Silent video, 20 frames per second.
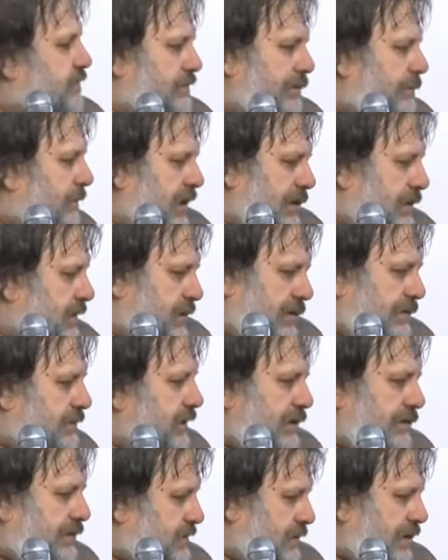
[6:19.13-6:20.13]
the money
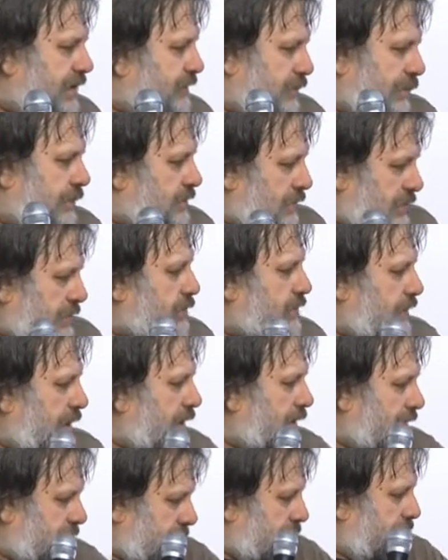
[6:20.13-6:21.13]
didn't even
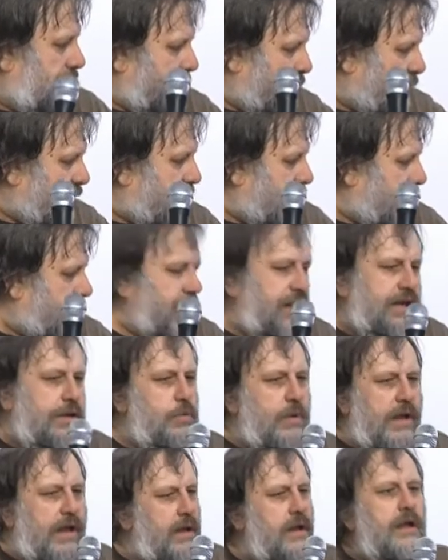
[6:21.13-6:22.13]
today appear
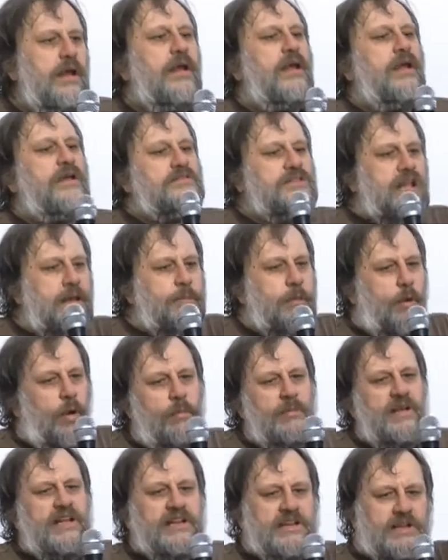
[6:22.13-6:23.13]
anywhere, they
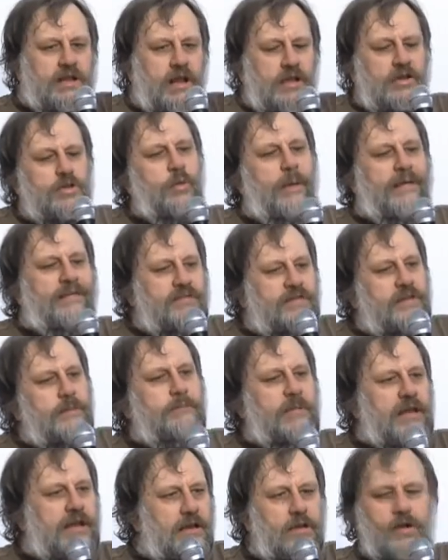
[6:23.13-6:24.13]
promised $20
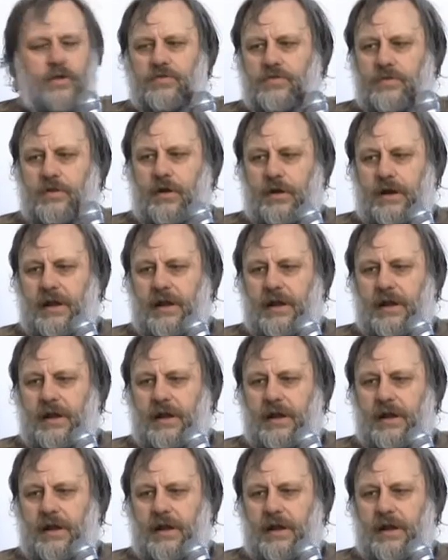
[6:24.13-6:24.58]
billion,